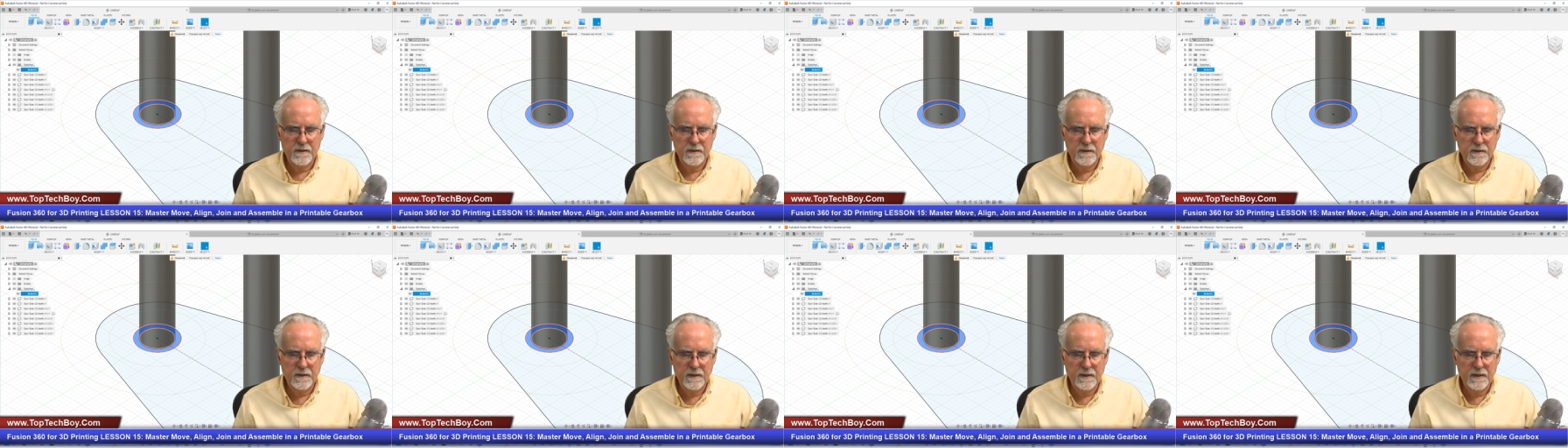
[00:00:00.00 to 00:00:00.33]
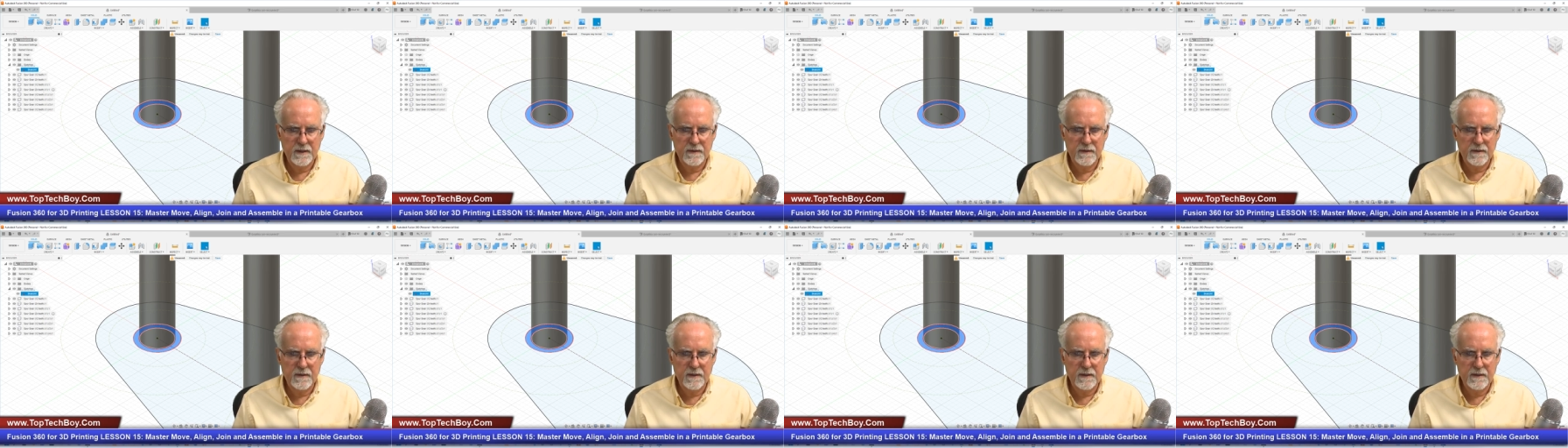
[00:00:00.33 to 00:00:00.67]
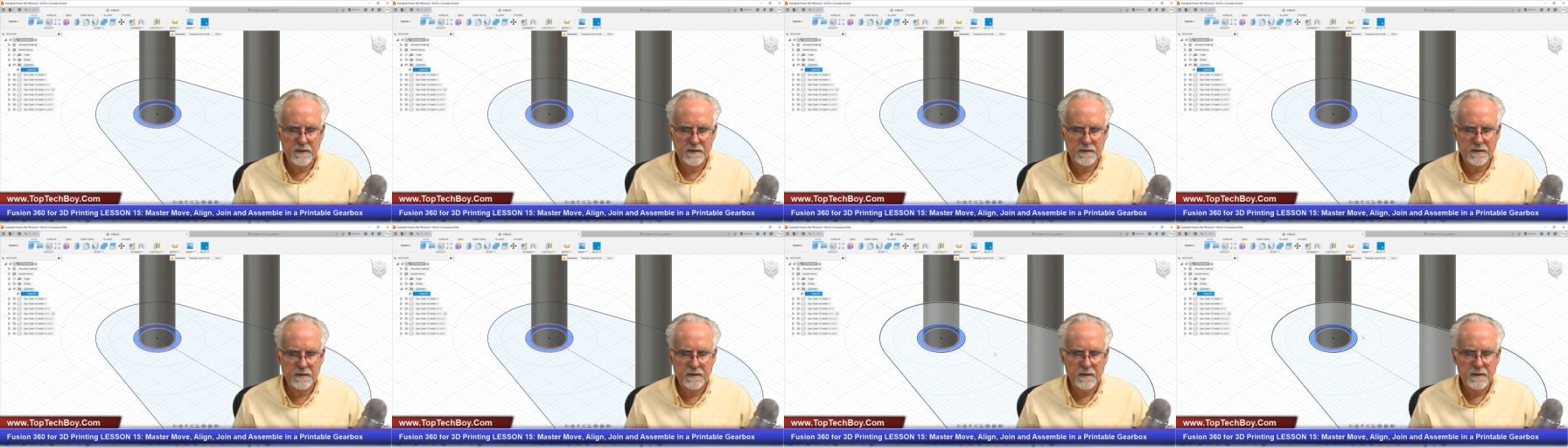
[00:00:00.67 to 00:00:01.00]
get
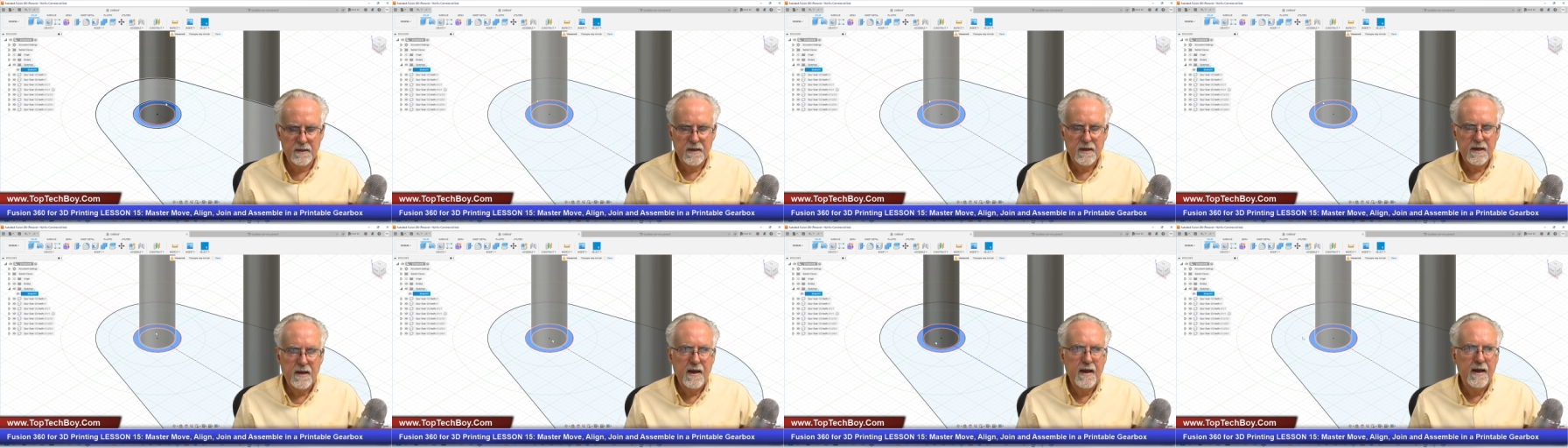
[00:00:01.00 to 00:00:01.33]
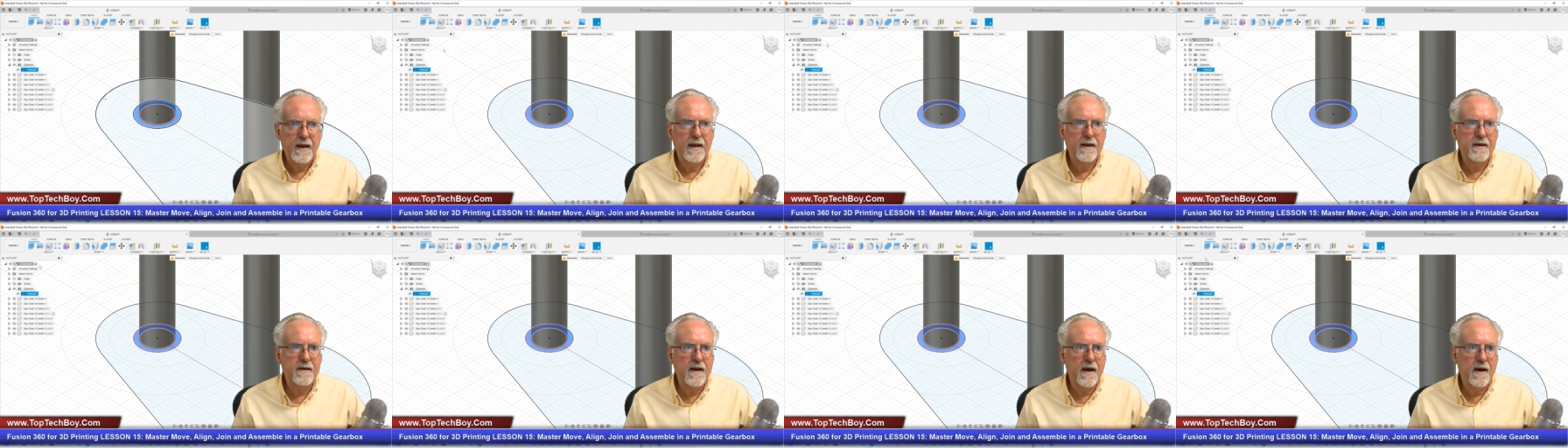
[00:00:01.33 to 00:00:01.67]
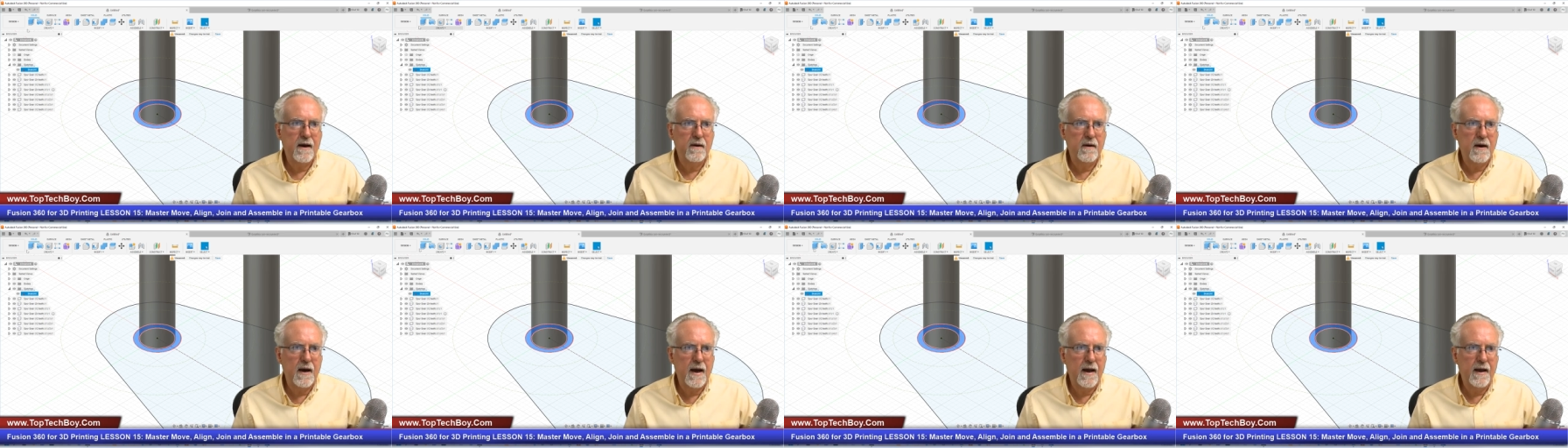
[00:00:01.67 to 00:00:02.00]
this. And
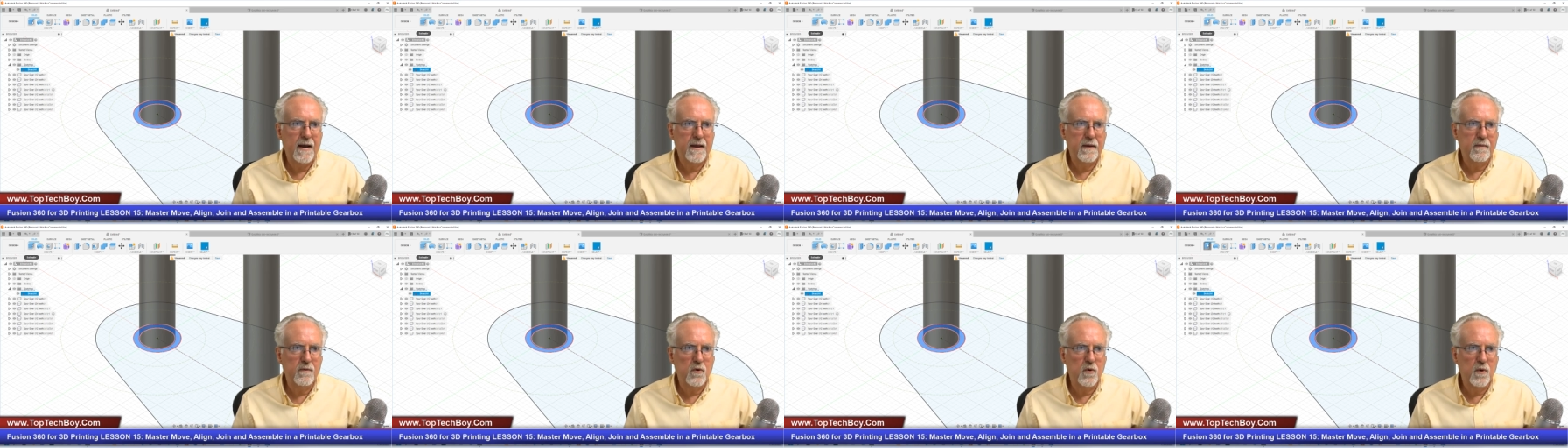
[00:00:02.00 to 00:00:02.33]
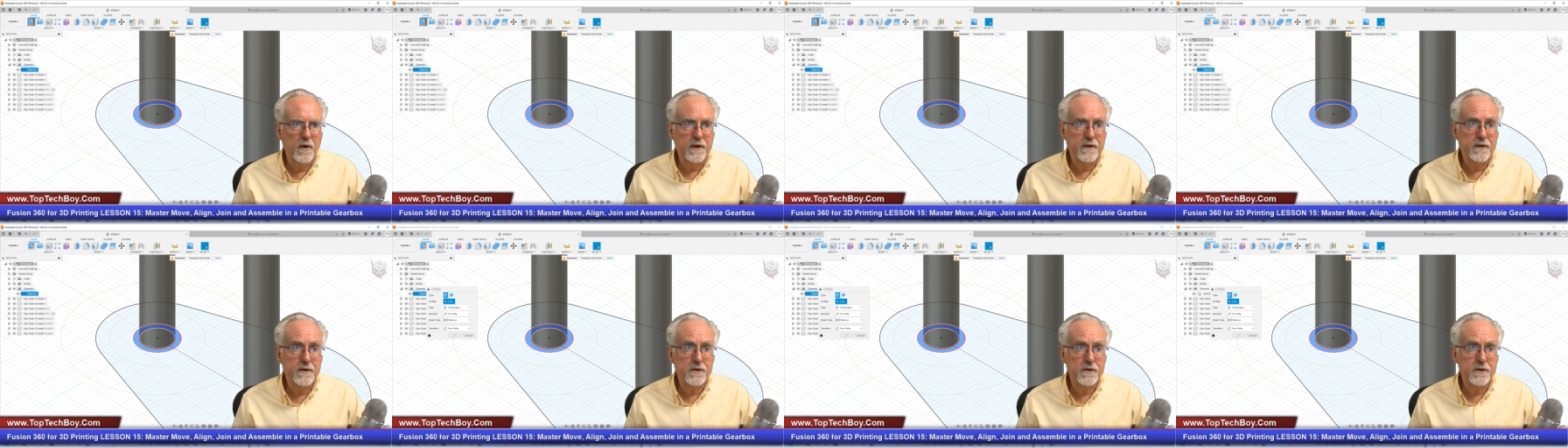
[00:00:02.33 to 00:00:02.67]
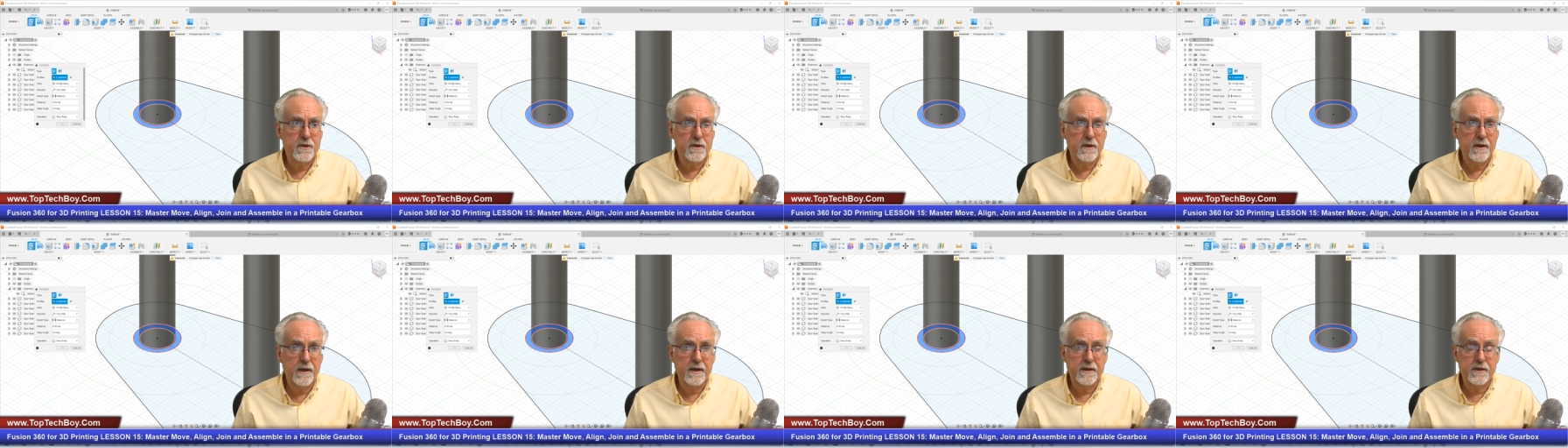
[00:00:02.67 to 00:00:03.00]
now I am going to
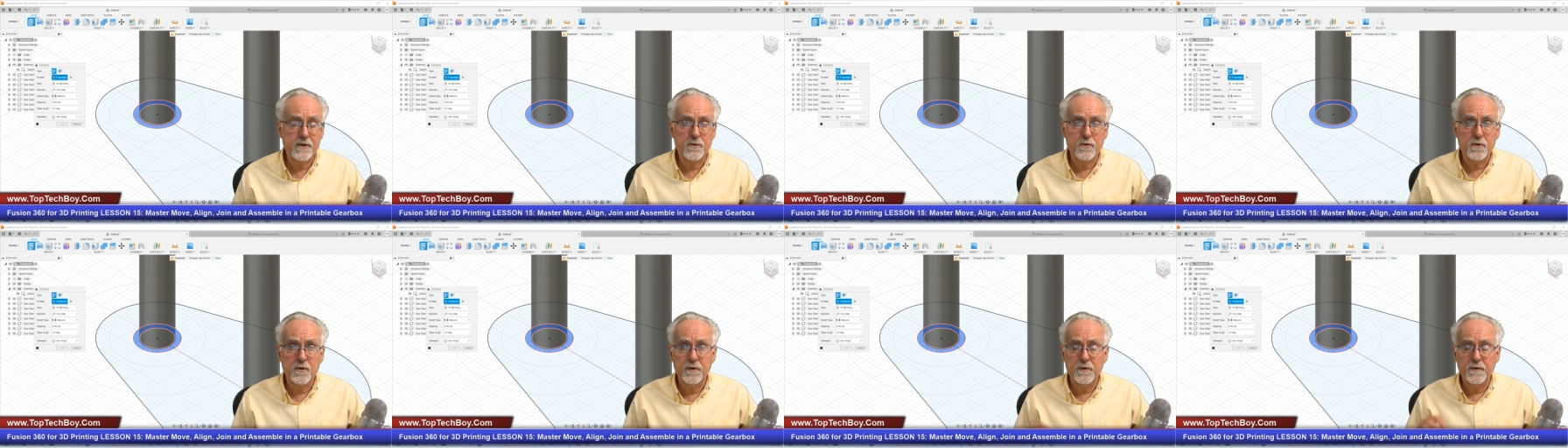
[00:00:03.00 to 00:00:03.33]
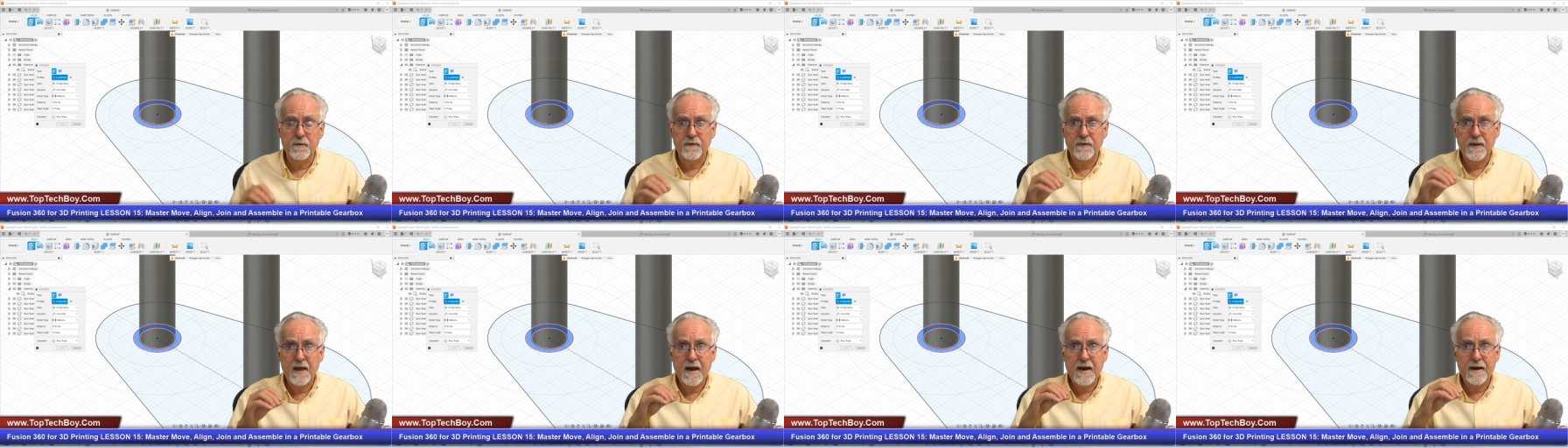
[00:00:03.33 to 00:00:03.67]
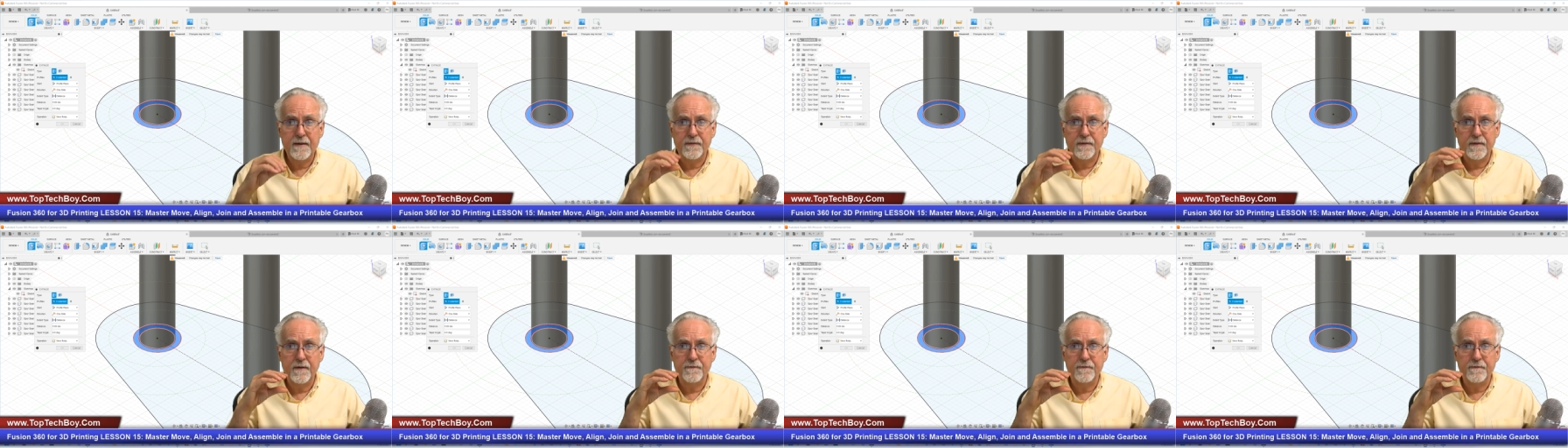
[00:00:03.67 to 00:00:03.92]
extrude that.